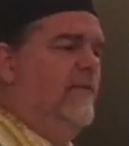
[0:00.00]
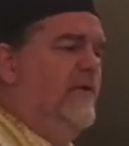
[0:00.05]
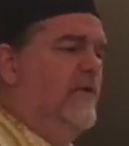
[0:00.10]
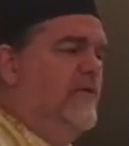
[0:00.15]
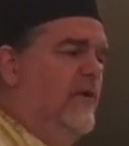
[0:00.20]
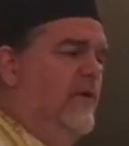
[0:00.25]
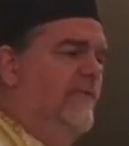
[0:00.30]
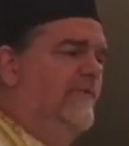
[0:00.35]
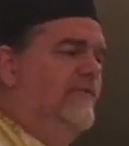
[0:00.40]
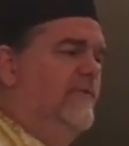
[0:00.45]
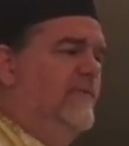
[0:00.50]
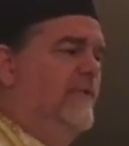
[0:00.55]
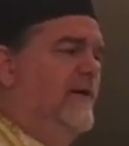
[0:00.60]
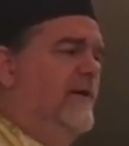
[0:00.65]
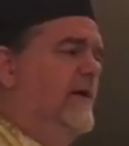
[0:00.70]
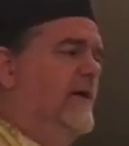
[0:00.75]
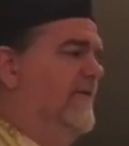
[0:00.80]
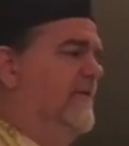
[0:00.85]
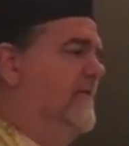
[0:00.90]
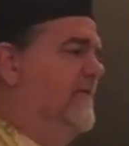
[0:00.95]
We quote from
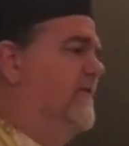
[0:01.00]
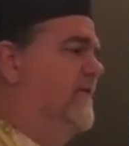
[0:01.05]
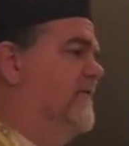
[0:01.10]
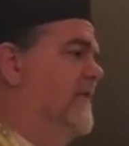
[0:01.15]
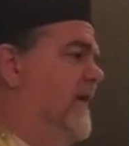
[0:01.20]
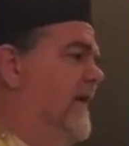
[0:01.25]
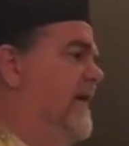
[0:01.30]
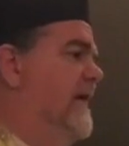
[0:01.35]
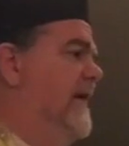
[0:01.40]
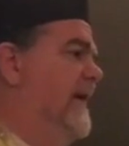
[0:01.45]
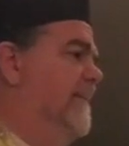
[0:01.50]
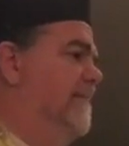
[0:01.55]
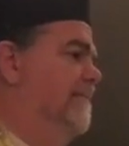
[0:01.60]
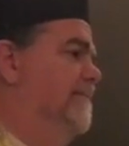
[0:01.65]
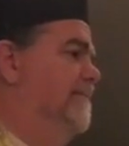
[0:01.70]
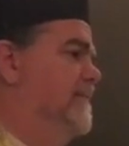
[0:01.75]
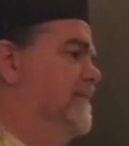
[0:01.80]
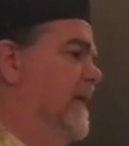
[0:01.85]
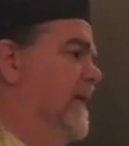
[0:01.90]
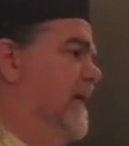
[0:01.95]
it every
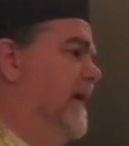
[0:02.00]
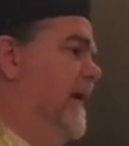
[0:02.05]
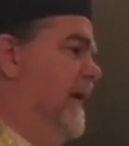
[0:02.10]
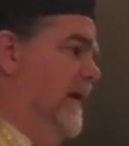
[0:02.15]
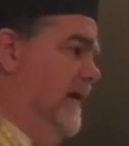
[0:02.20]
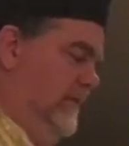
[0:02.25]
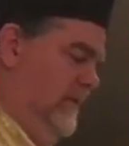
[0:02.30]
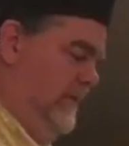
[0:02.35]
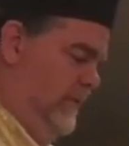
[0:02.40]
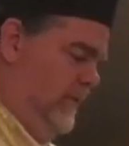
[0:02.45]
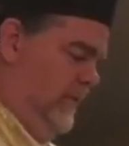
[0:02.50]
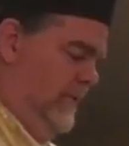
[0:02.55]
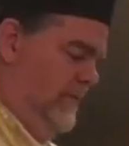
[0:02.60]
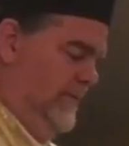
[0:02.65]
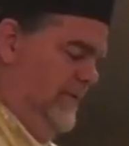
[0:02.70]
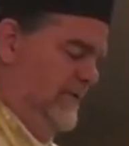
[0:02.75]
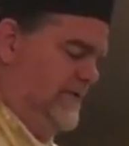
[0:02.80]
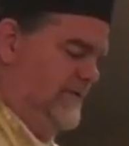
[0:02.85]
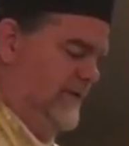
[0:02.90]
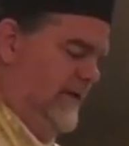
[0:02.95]
Sunday
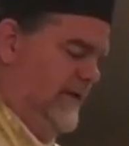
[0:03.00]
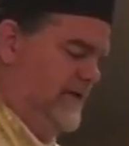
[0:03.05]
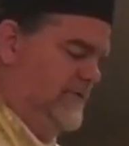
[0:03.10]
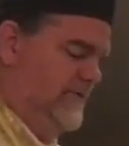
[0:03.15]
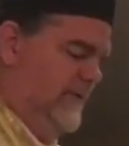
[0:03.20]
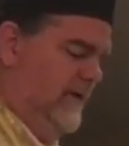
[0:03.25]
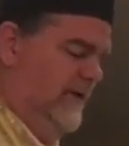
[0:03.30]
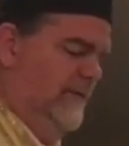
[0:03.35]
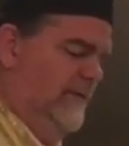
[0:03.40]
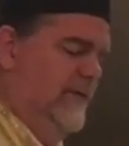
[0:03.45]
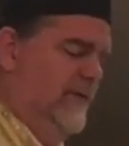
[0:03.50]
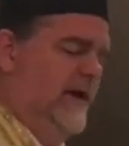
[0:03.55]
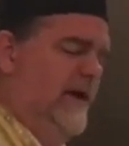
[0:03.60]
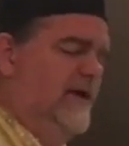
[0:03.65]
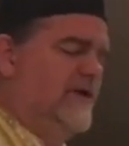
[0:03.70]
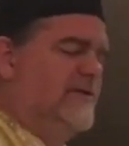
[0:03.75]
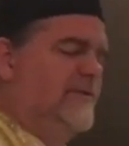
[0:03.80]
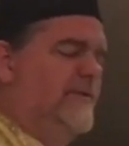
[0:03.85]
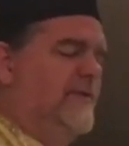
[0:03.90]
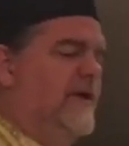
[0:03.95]
which thy sprinkled
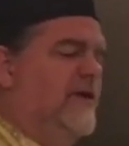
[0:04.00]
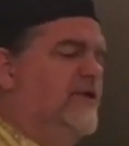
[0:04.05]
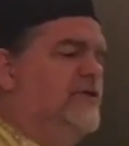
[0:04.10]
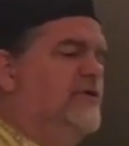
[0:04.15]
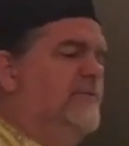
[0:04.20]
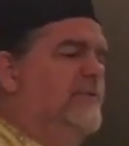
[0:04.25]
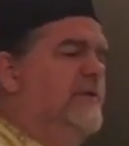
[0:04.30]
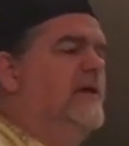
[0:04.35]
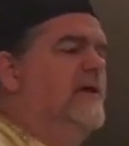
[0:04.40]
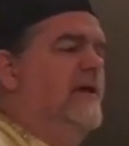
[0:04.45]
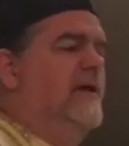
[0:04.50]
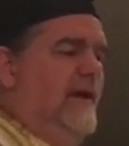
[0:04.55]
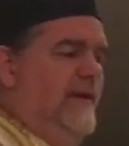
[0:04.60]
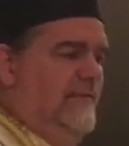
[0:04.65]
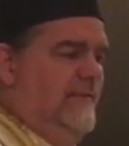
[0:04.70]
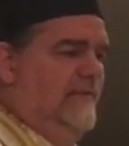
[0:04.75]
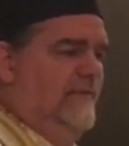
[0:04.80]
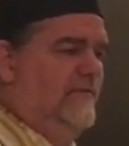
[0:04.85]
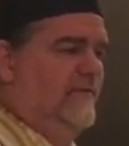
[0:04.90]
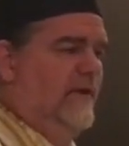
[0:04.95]
house of oil shall be
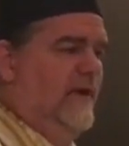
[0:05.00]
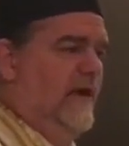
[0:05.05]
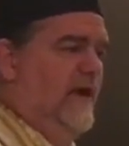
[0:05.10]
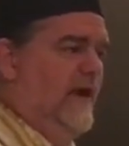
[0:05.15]
cleansed.